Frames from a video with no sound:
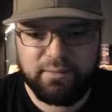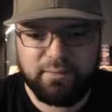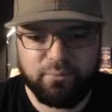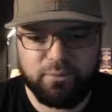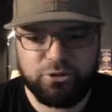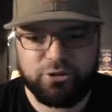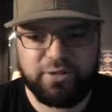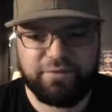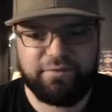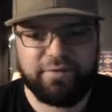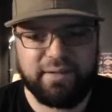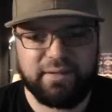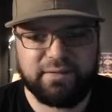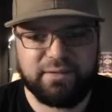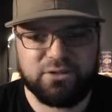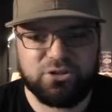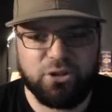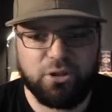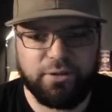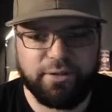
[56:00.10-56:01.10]
gonna try to figure out
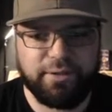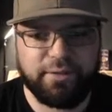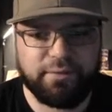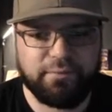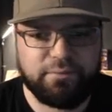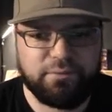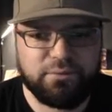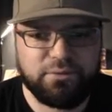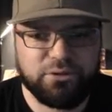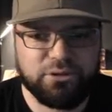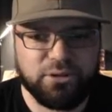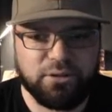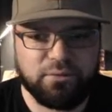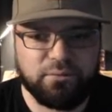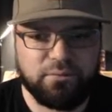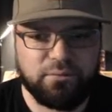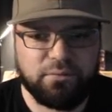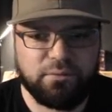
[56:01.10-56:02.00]
this audio. So